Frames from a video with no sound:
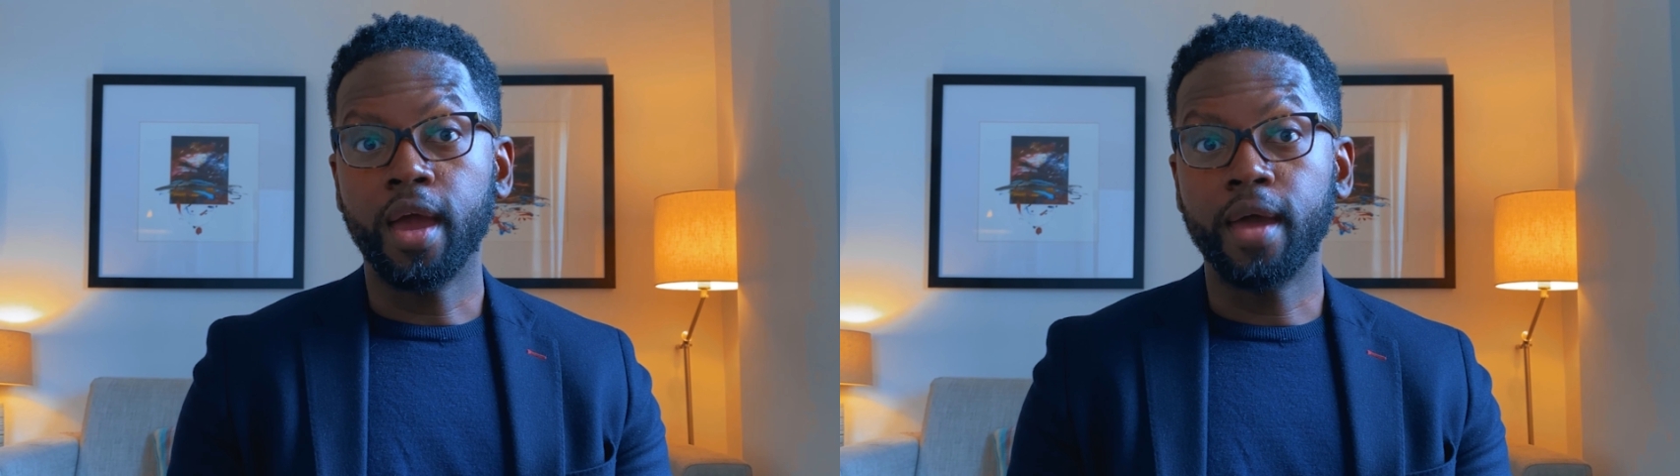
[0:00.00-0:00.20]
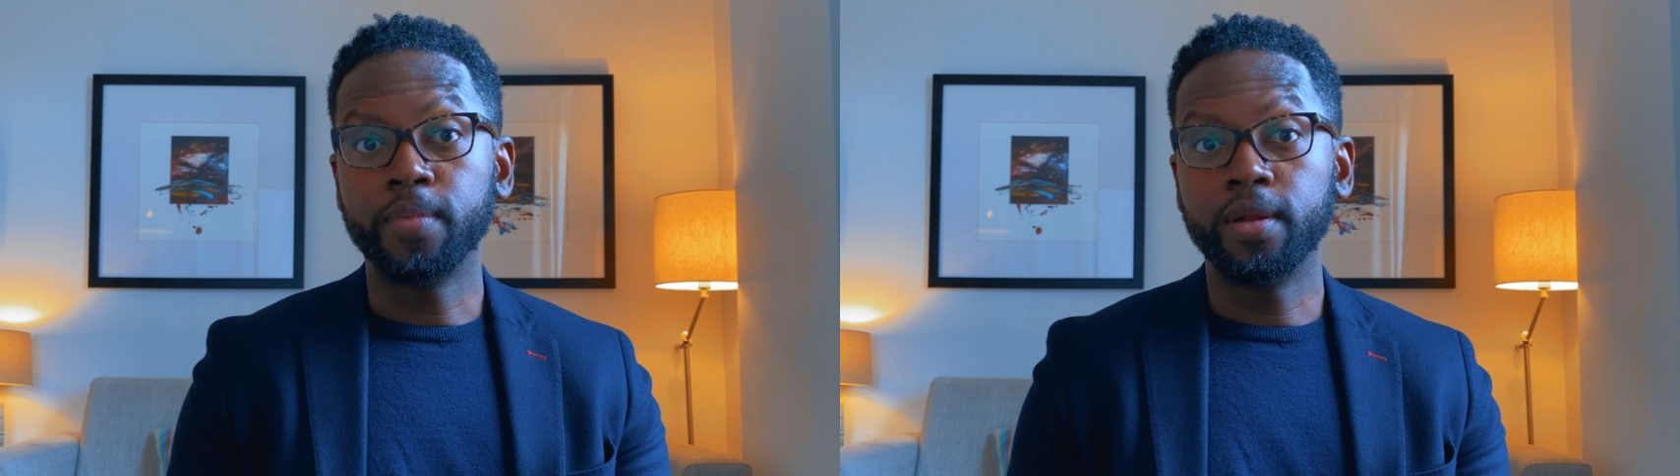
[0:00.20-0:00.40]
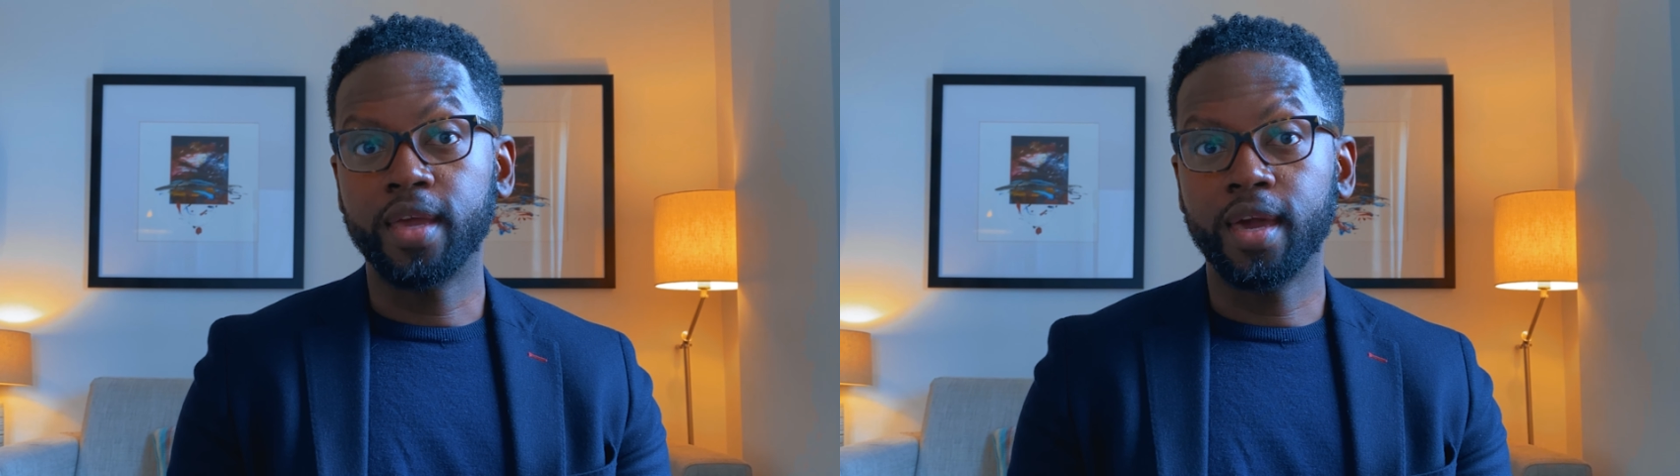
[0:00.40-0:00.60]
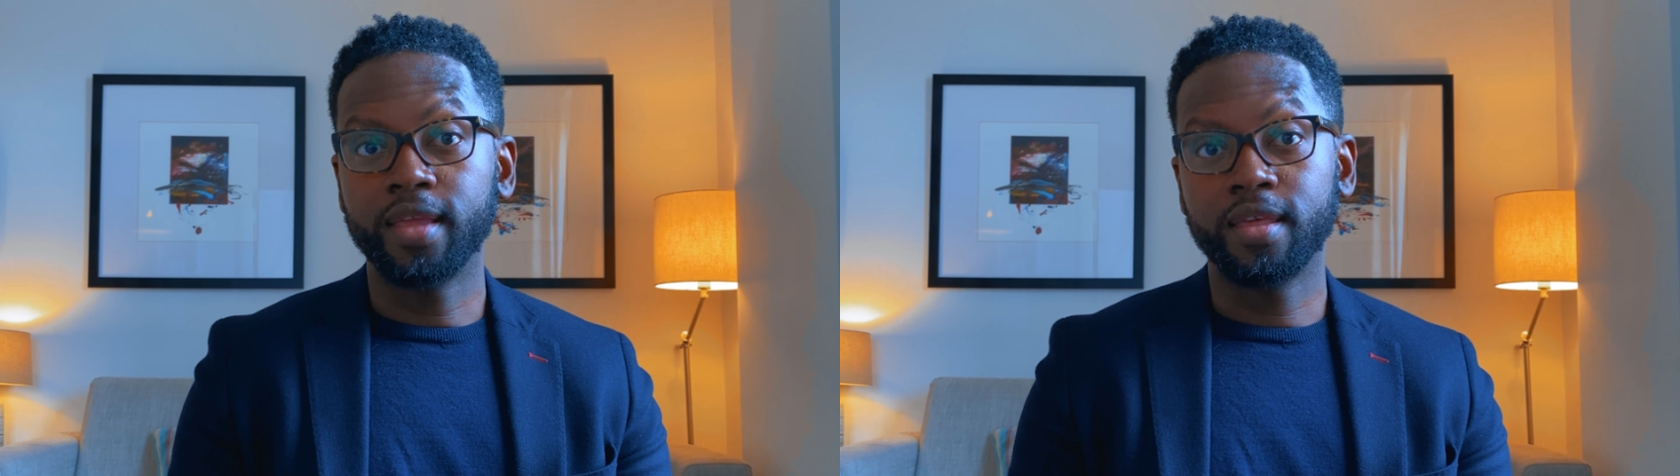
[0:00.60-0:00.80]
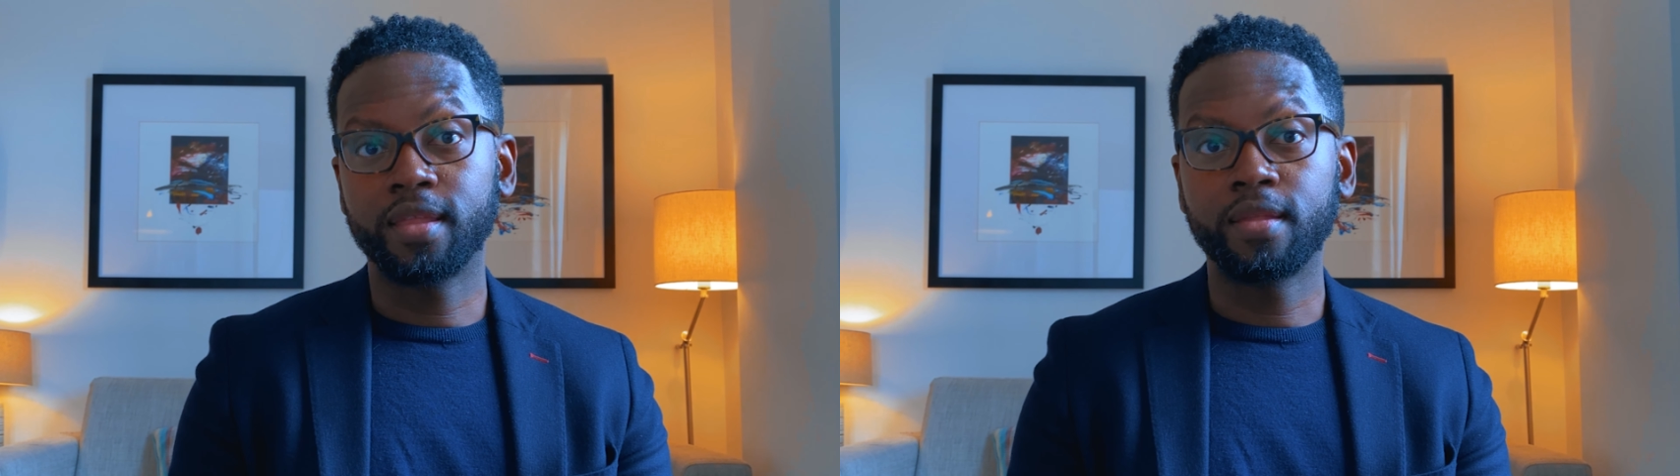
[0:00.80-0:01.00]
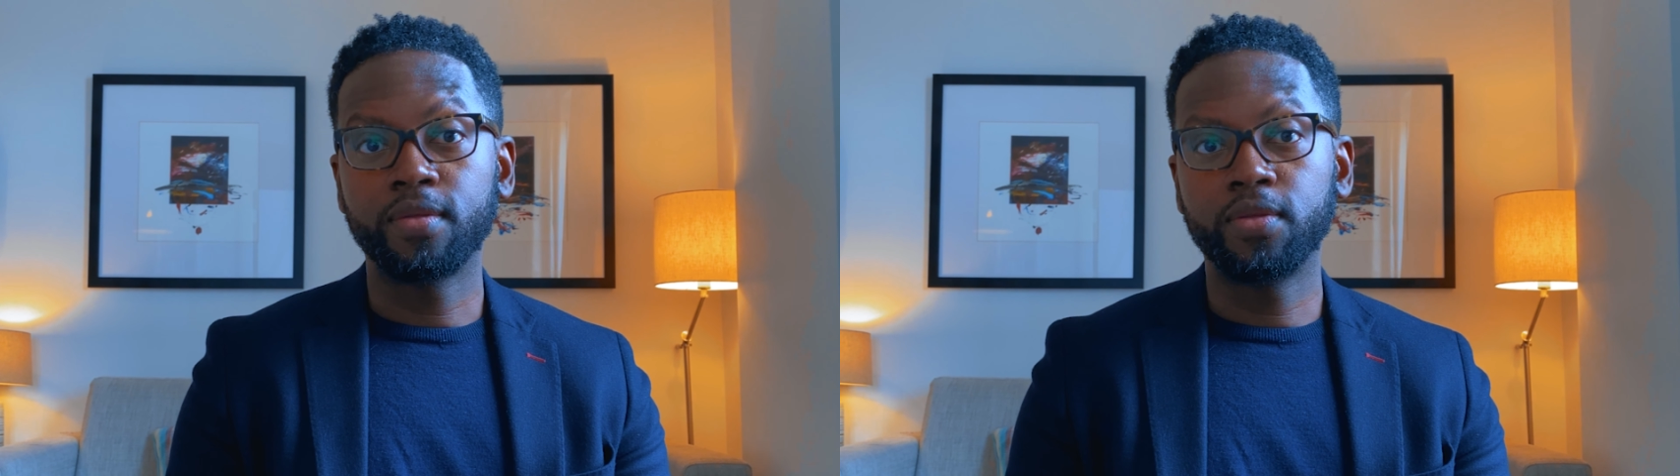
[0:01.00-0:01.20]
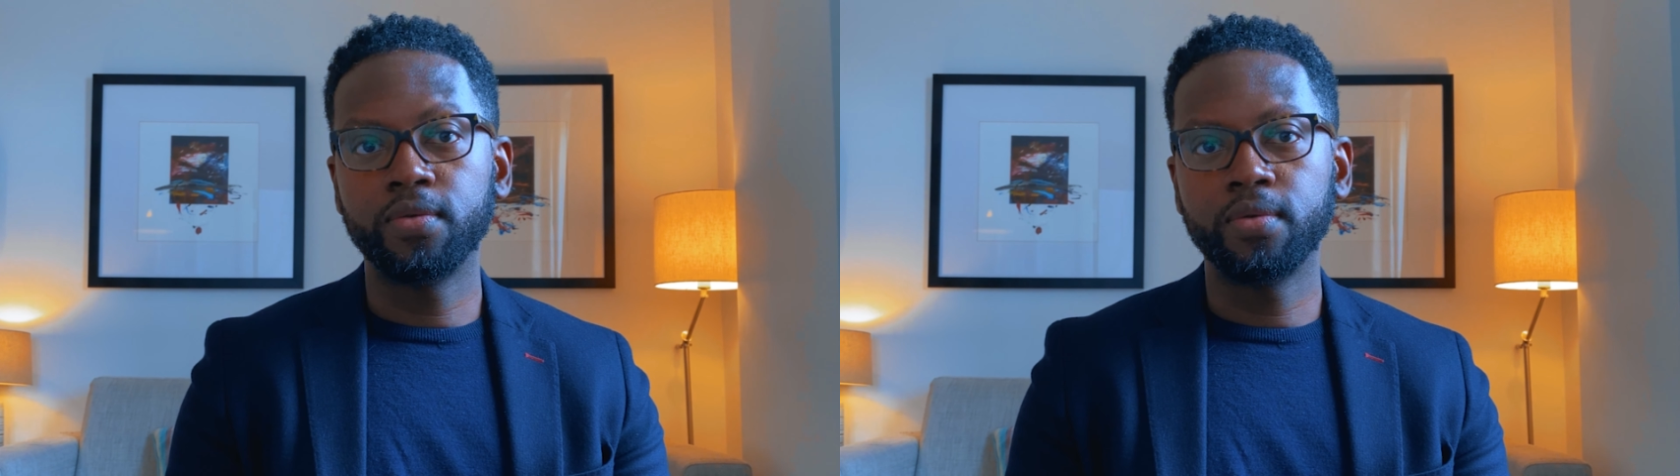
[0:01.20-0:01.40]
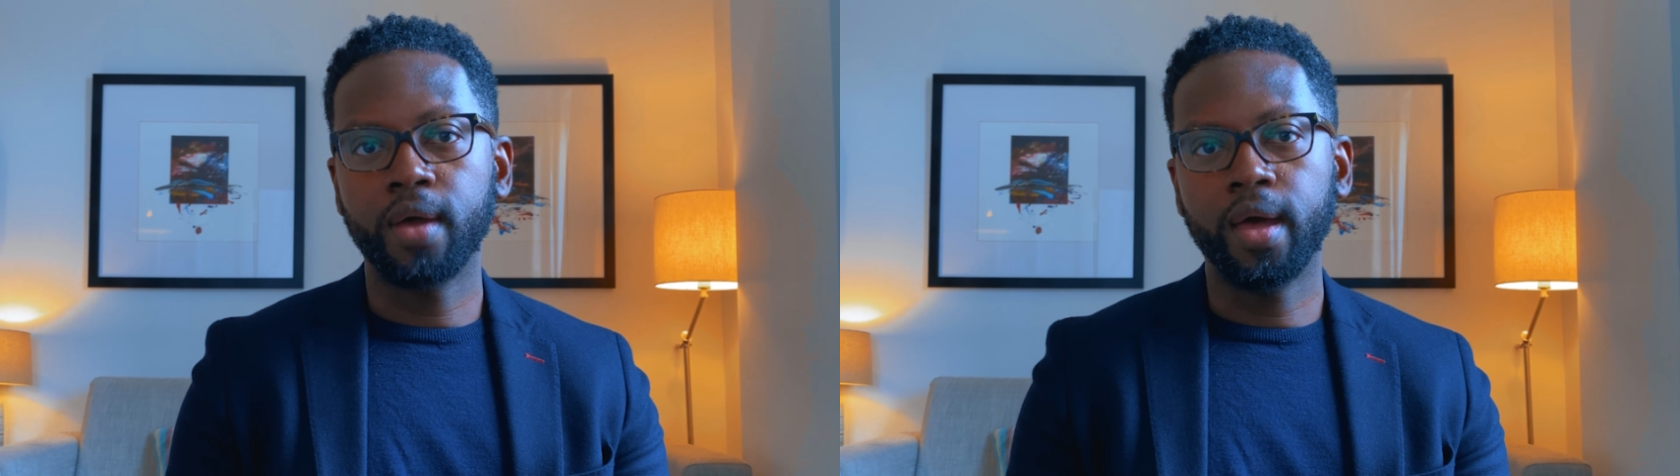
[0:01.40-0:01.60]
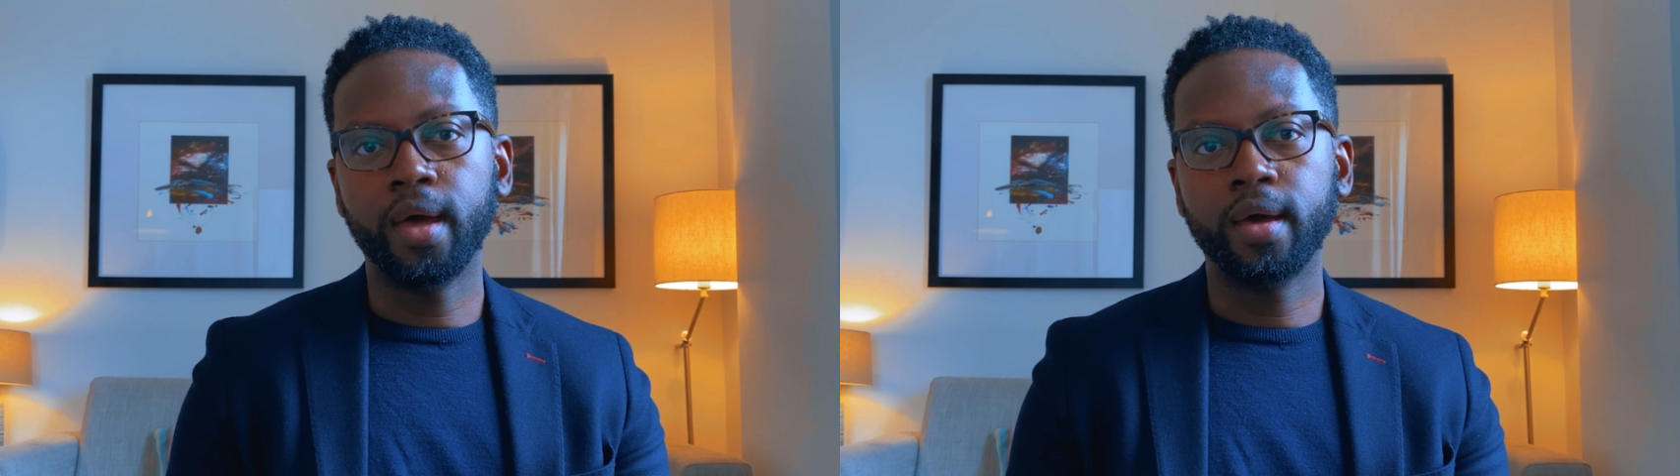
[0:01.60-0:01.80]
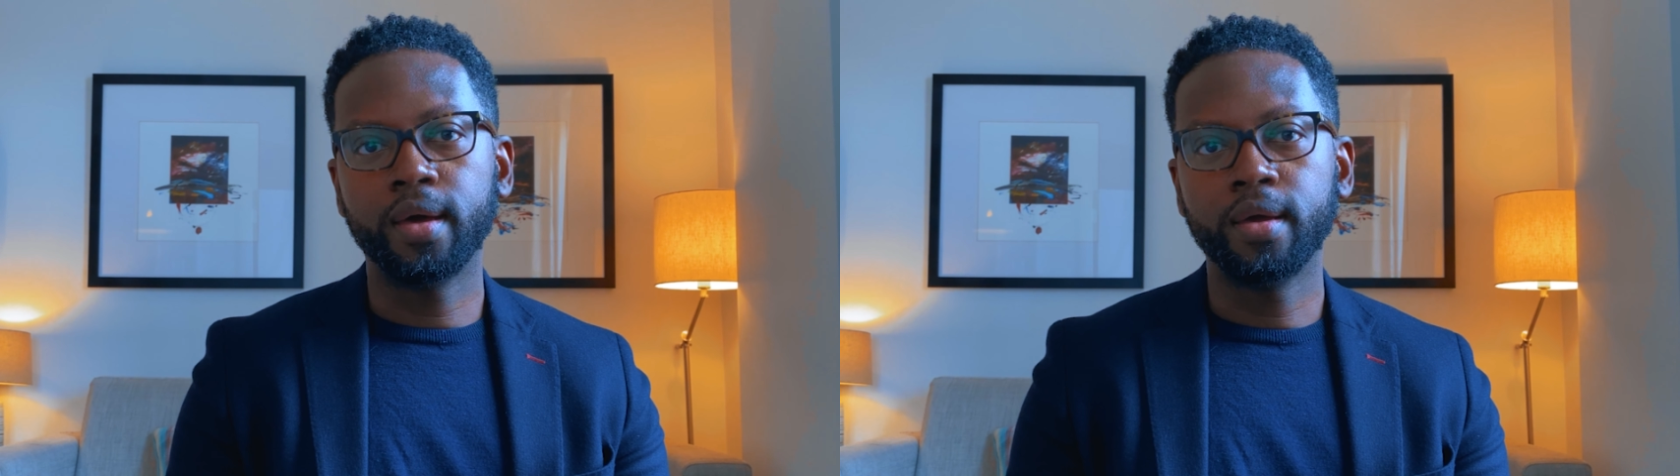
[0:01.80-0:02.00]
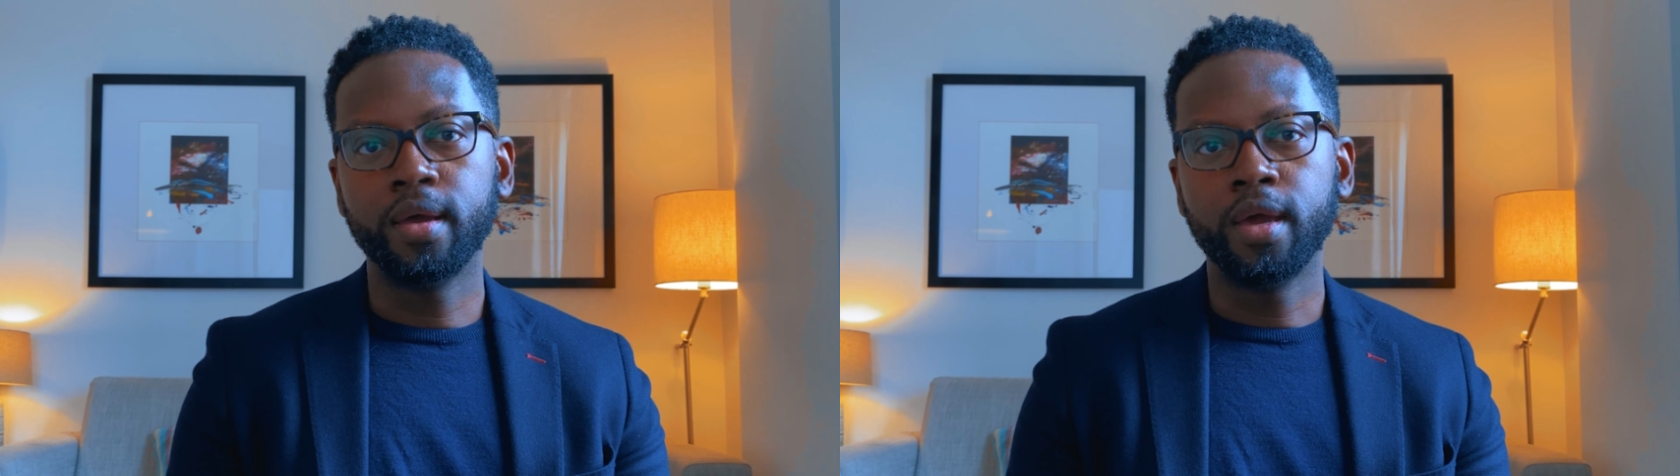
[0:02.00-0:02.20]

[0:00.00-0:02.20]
looking at this through a